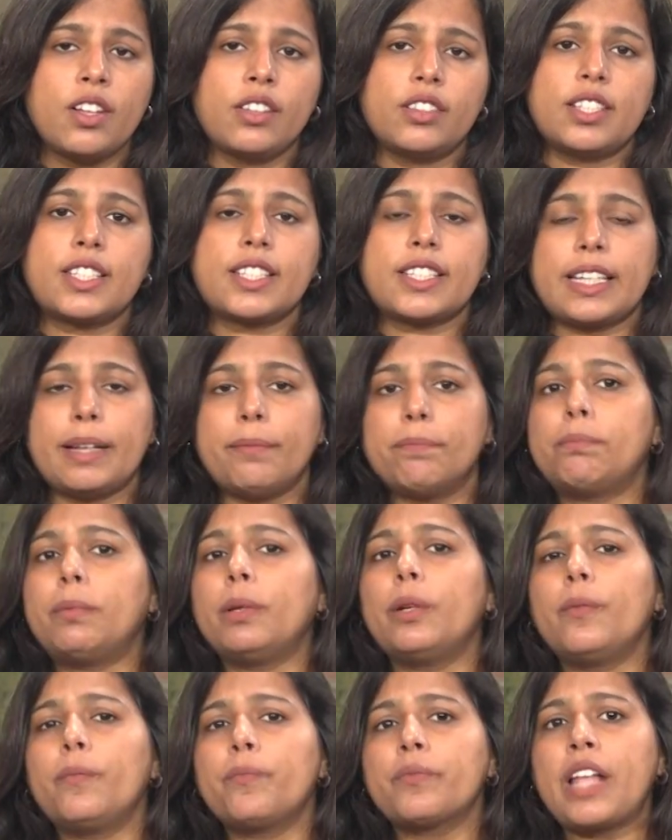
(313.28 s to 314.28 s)
This
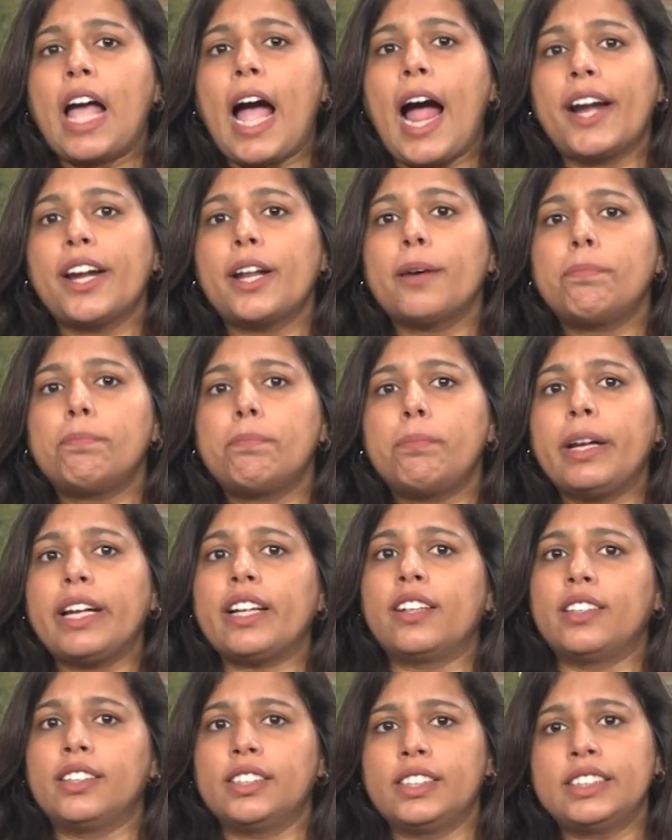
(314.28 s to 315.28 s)
temple had a
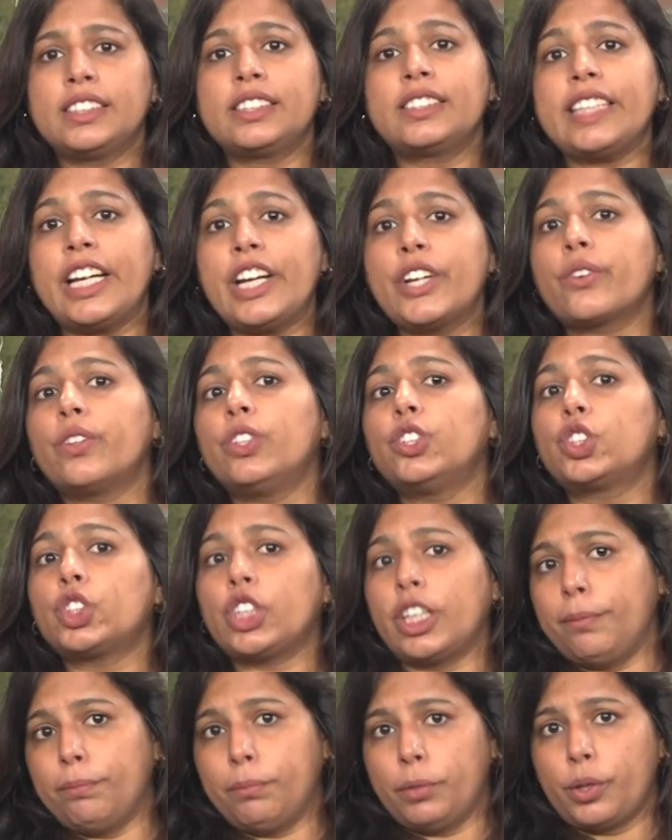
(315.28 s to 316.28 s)
big central
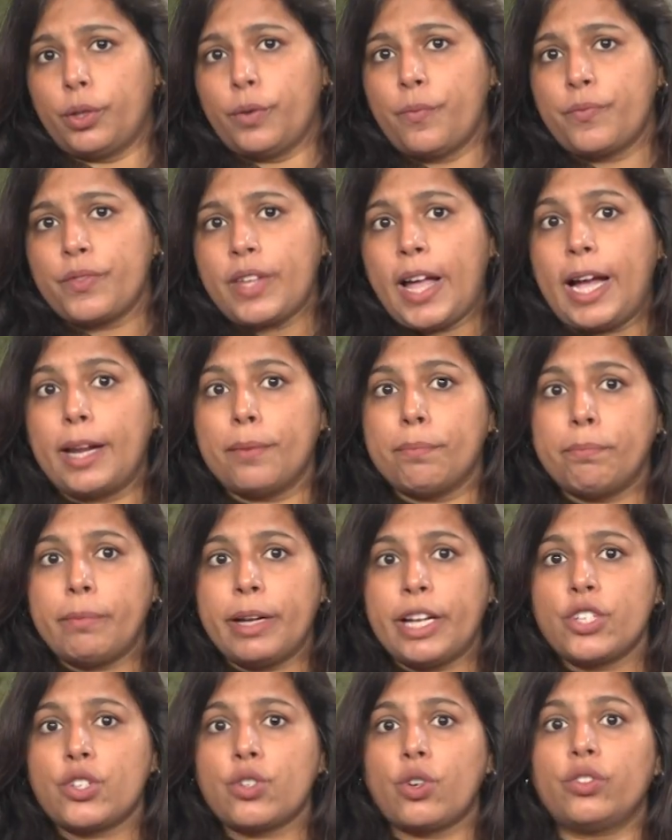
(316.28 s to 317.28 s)
chamber, and
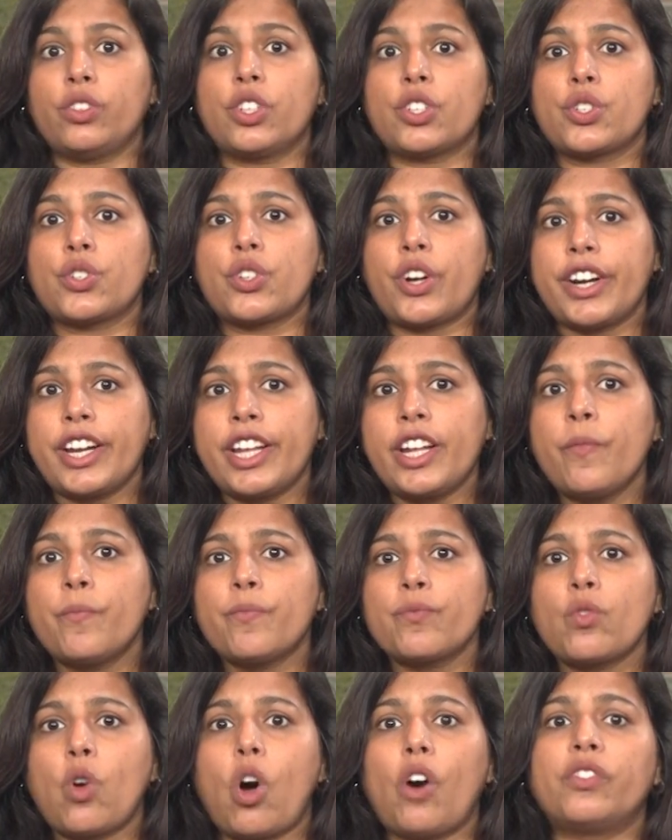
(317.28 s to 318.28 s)
based on the study
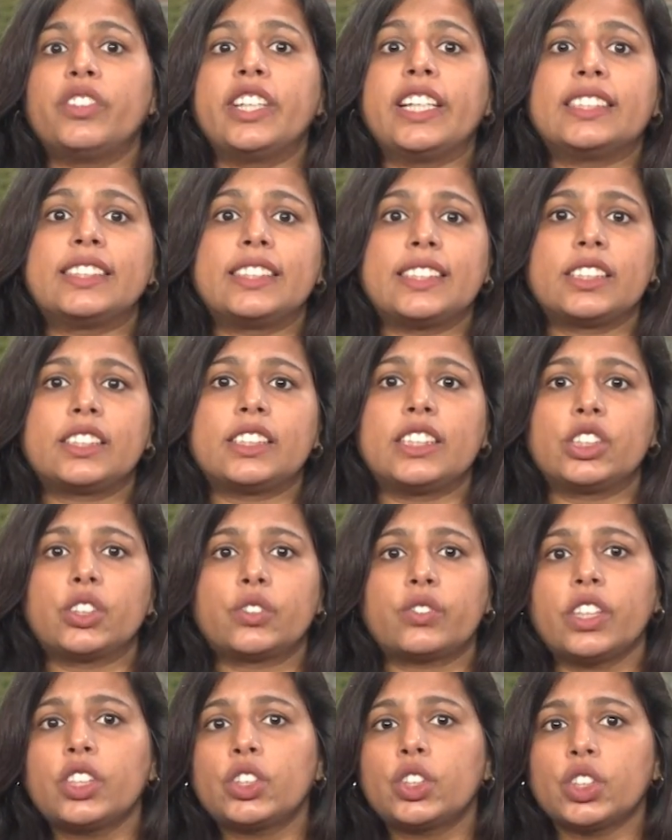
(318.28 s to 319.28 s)
of the existing
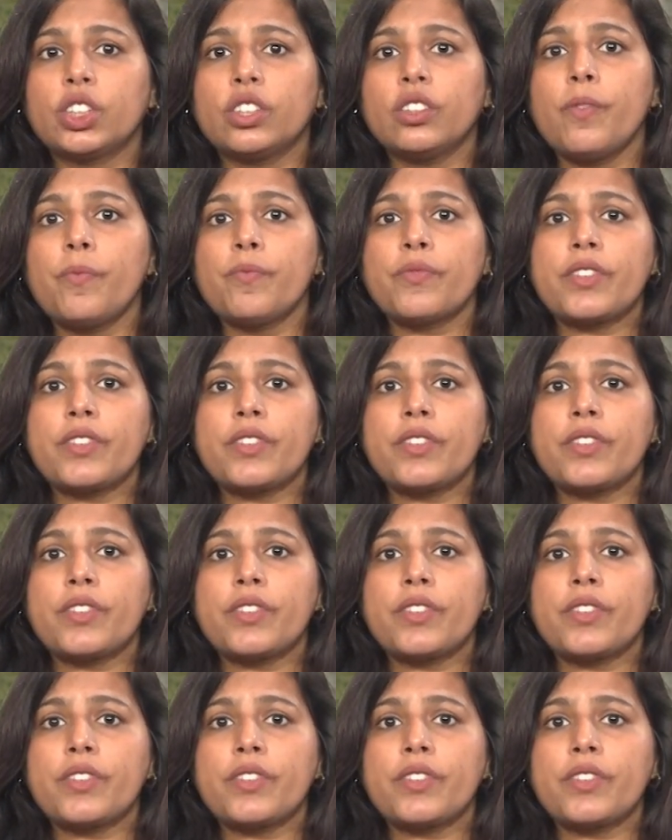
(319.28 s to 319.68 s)
structure